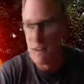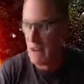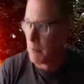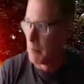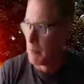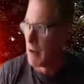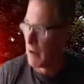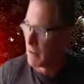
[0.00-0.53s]

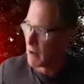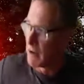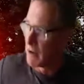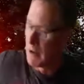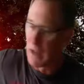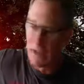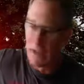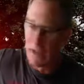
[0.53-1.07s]
But I've got
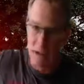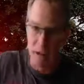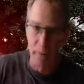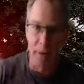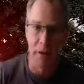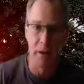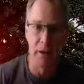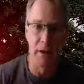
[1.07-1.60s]
light coming
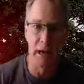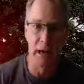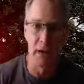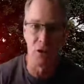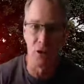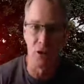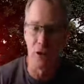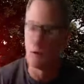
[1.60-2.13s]
in
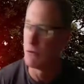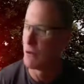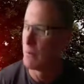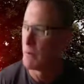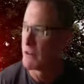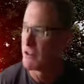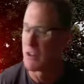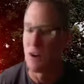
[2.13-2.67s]
naturally from the
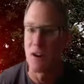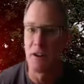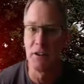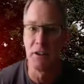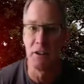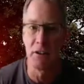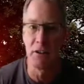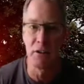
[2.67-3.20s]
side
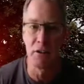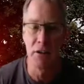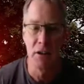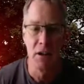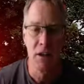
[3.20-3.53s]
here.